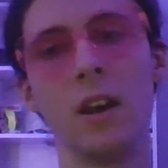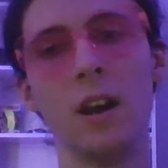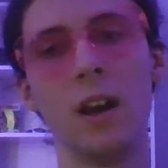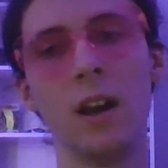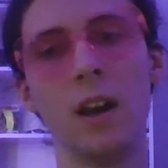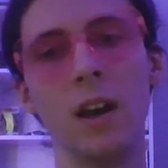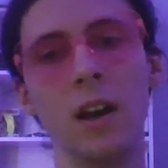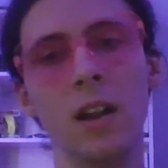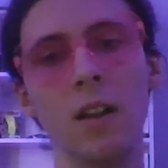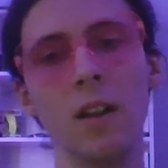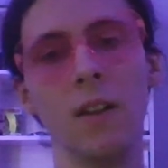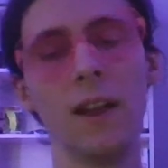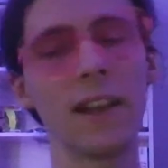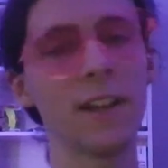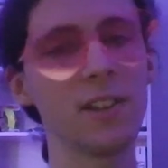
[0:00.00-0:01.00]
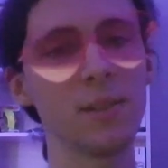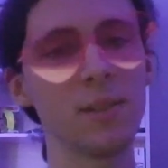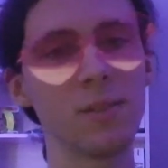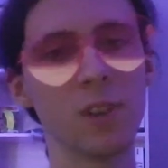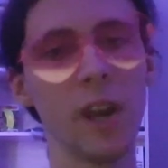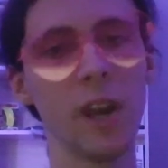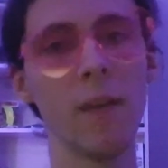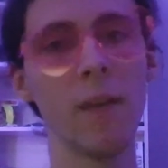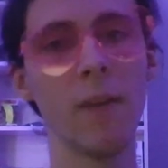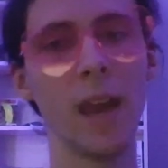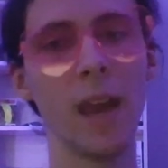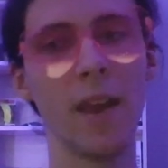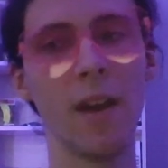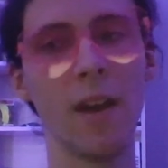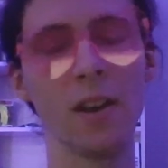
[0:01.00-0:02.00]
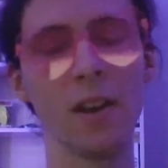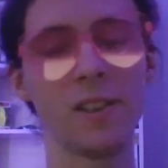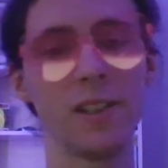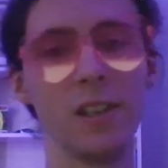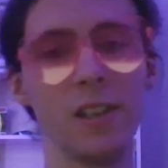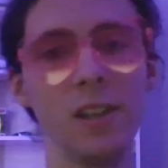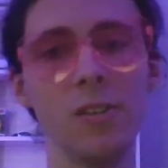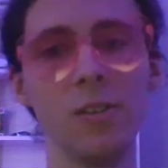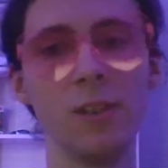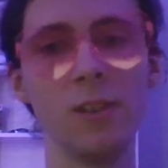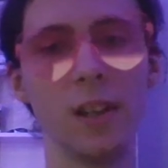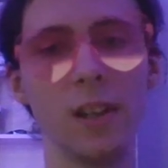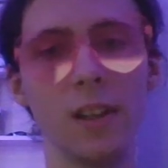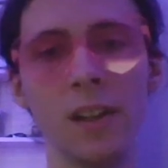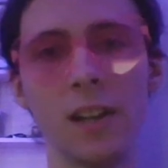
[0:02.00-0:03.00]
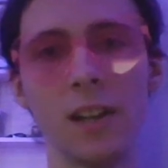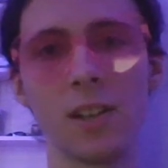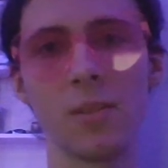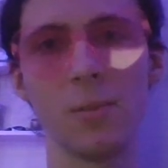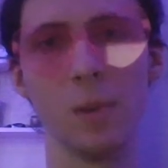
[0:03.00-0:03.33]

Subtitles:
like and subscribe, and I'll see you in the next one.